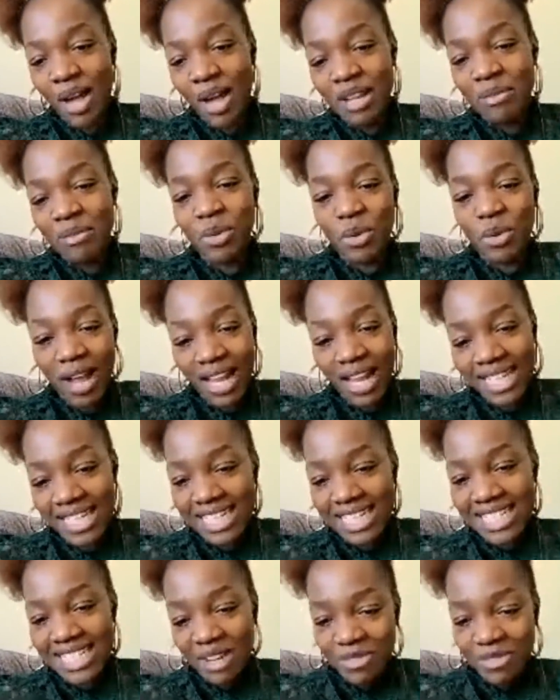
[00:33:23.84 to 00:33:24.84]
Ni Mungu
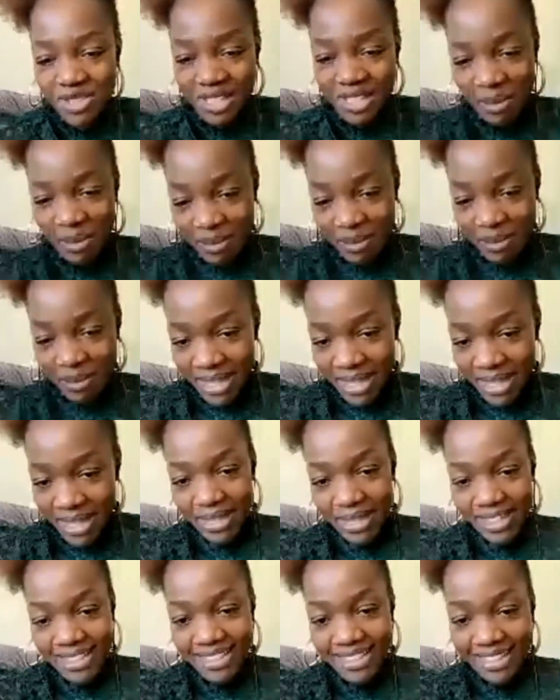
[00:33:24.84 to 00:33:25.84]
akinitafuta
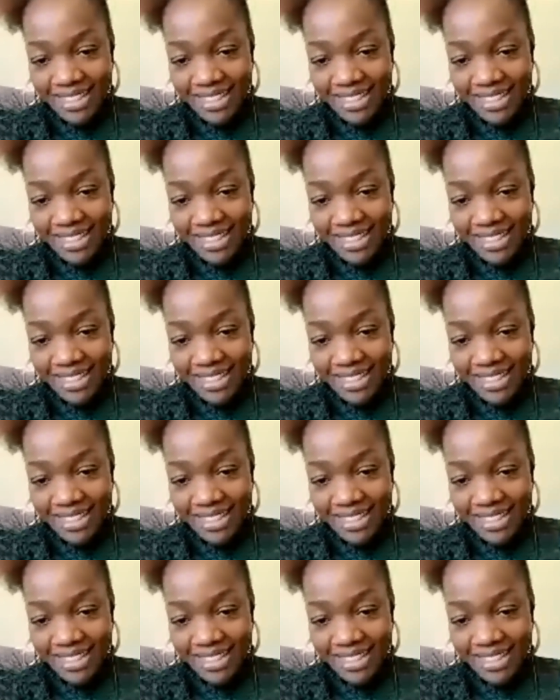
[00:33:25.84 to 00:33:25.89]
mimi.